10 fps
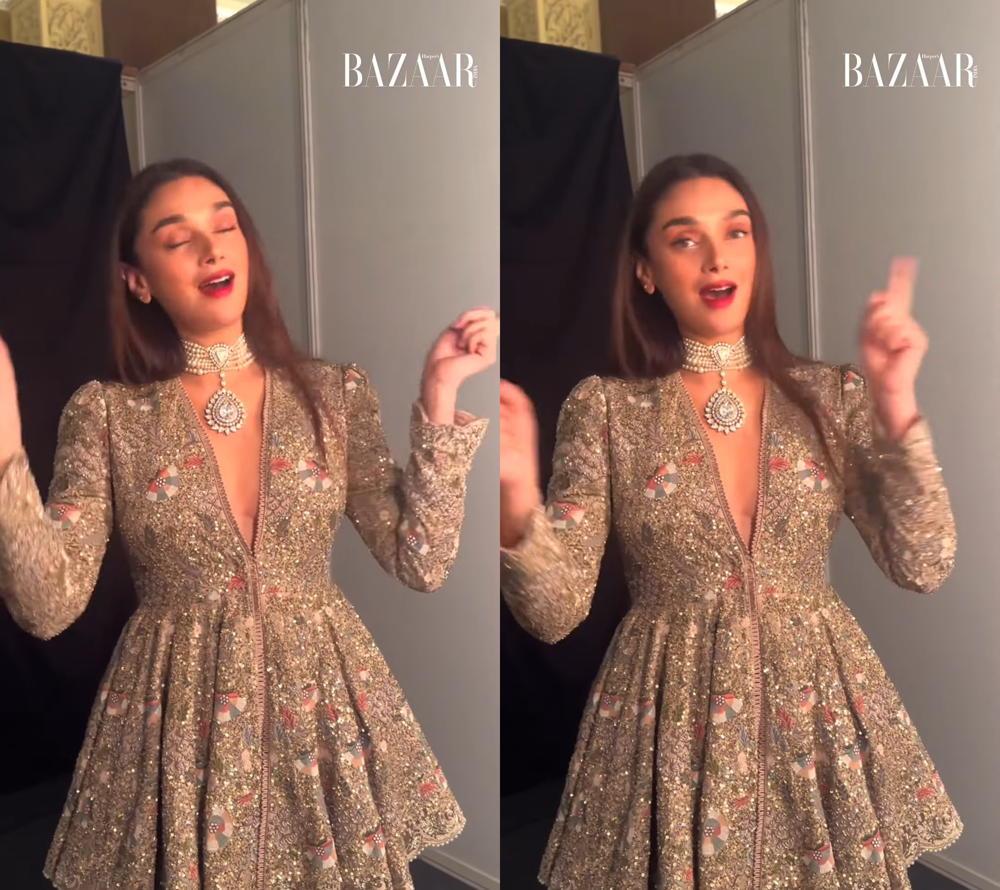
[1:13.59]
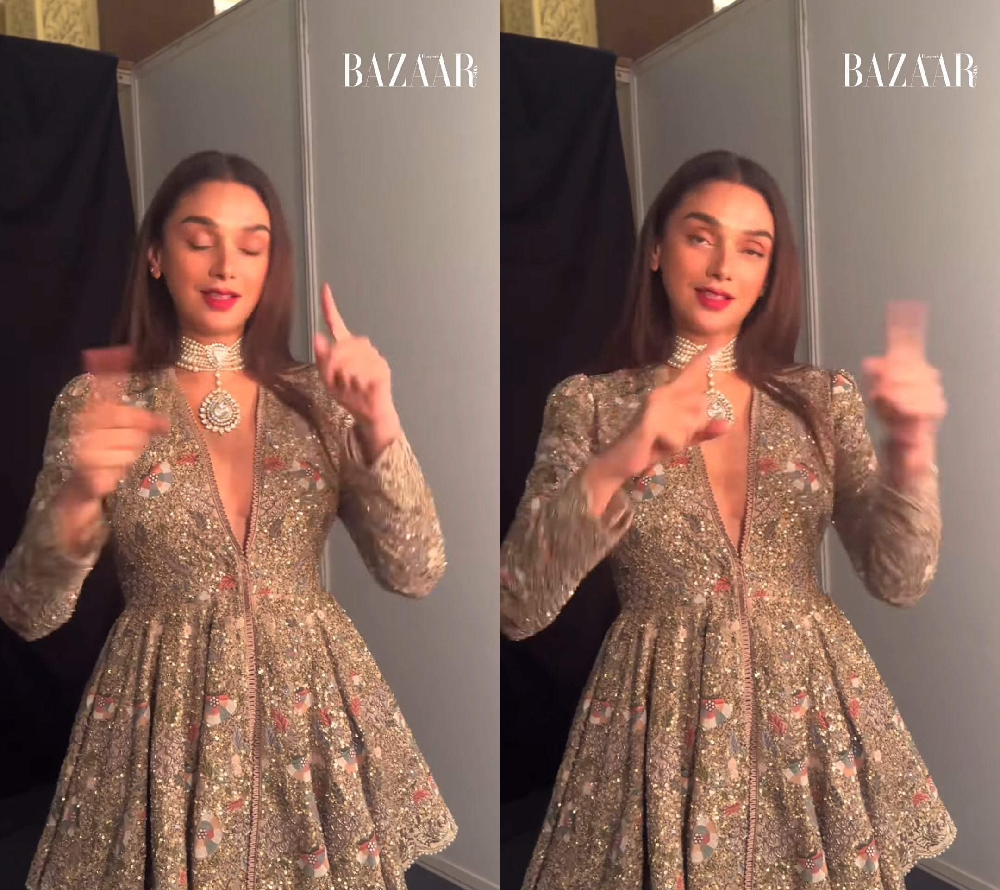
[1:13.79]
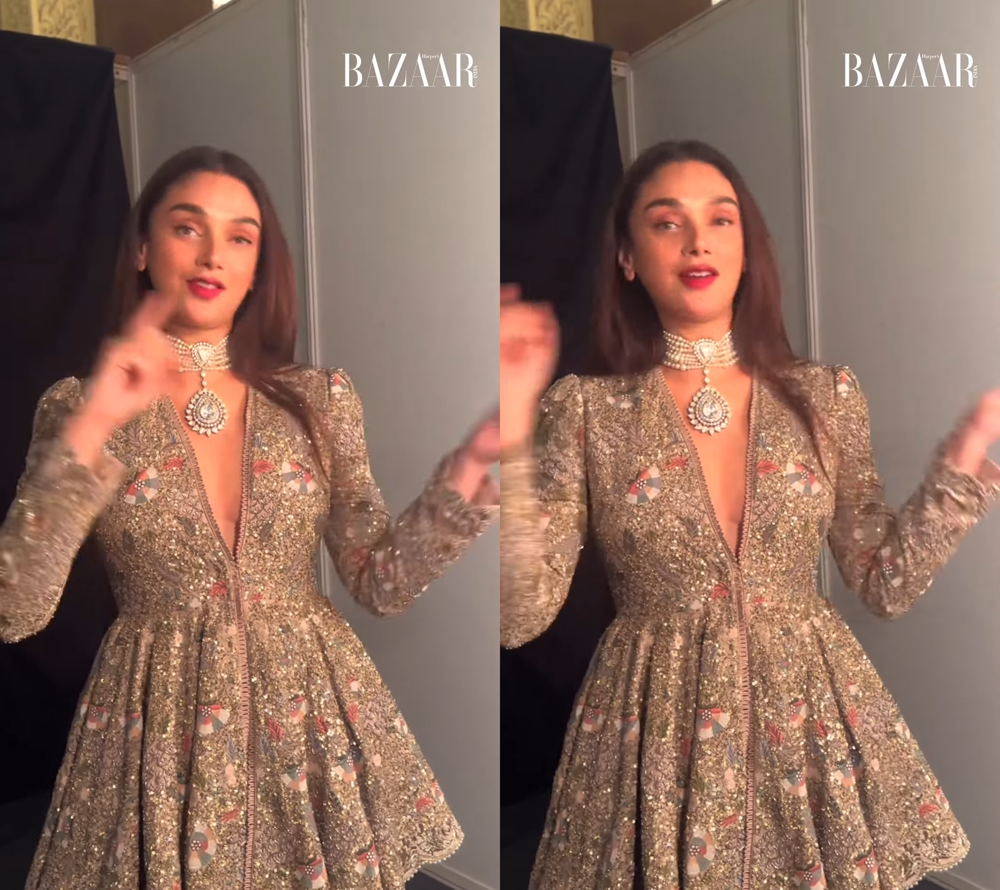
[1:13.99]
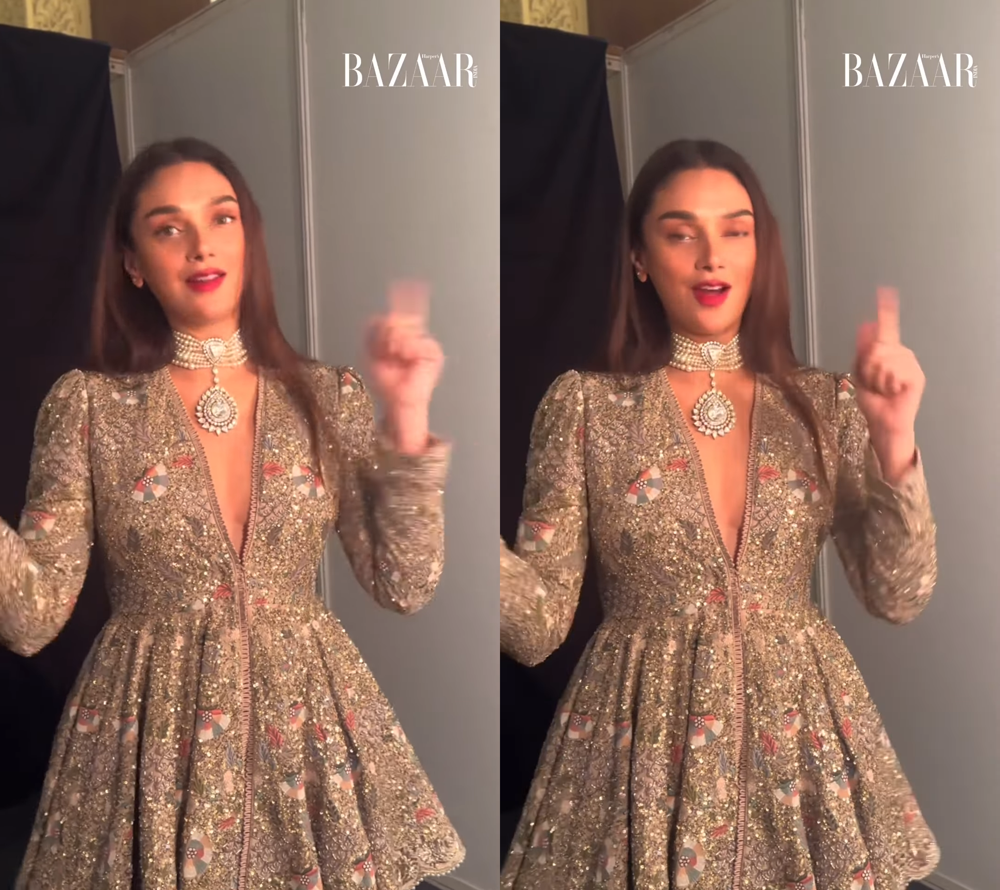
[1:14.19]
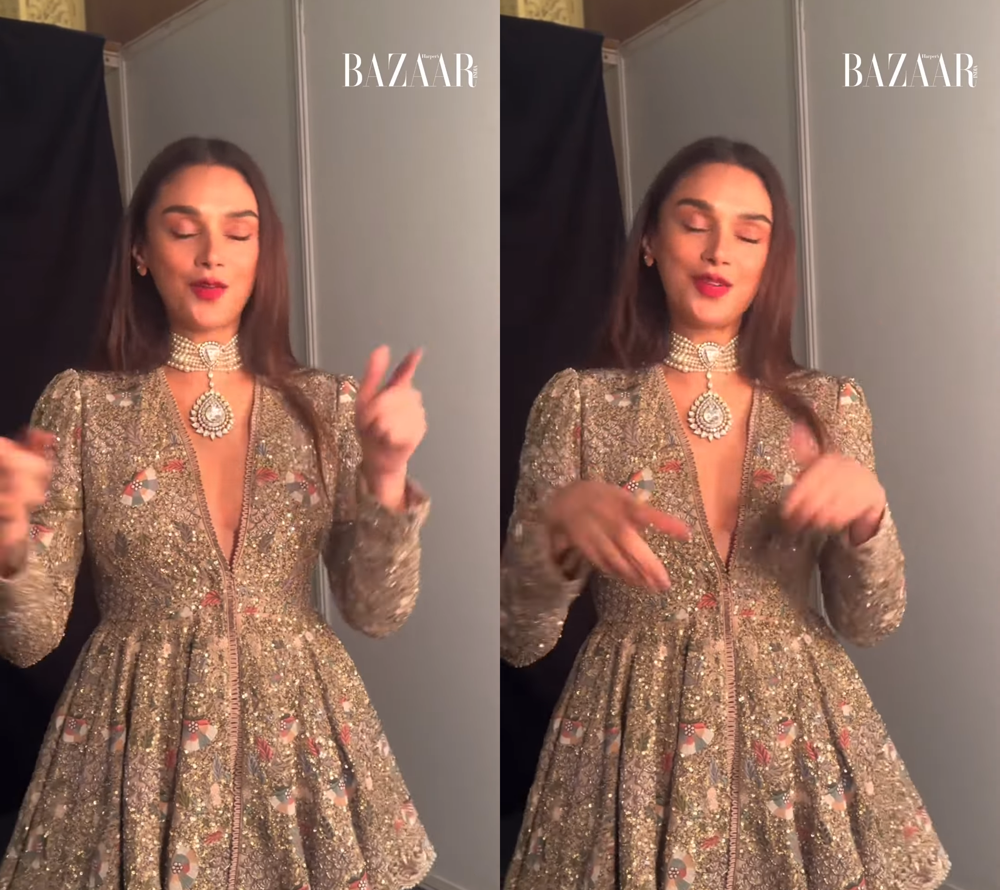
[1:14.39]
hearts all
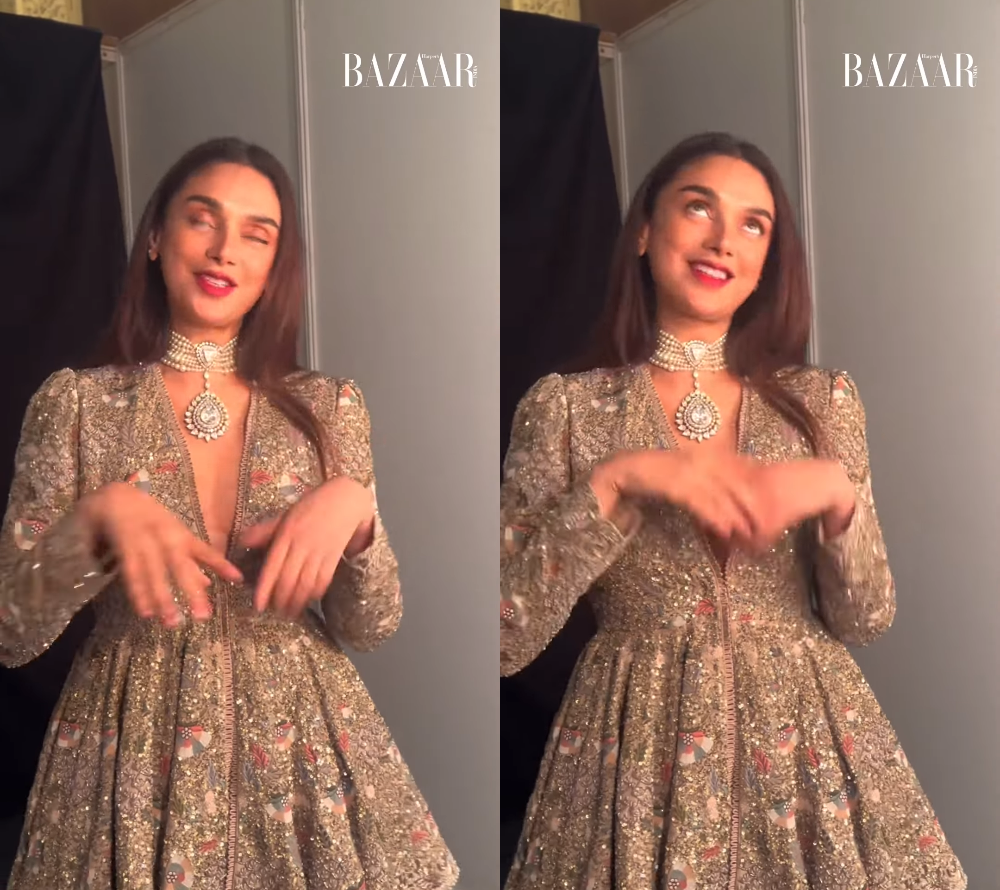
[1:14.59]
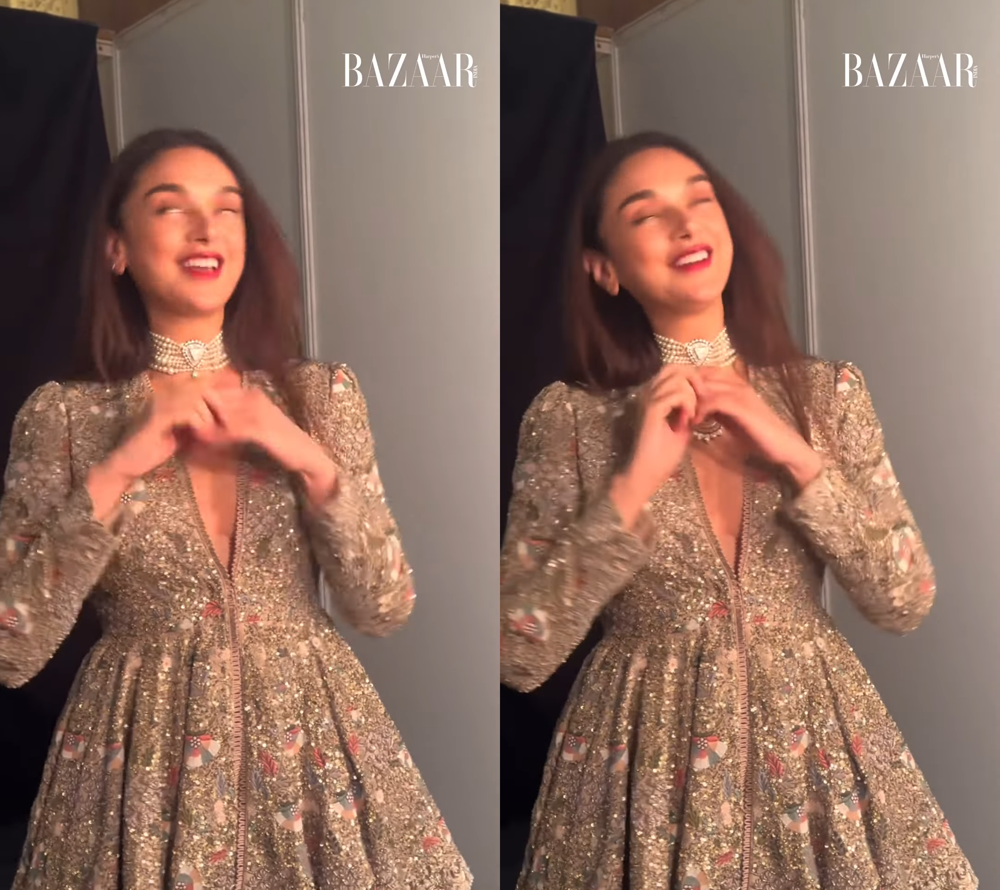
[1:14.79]
around, which is like,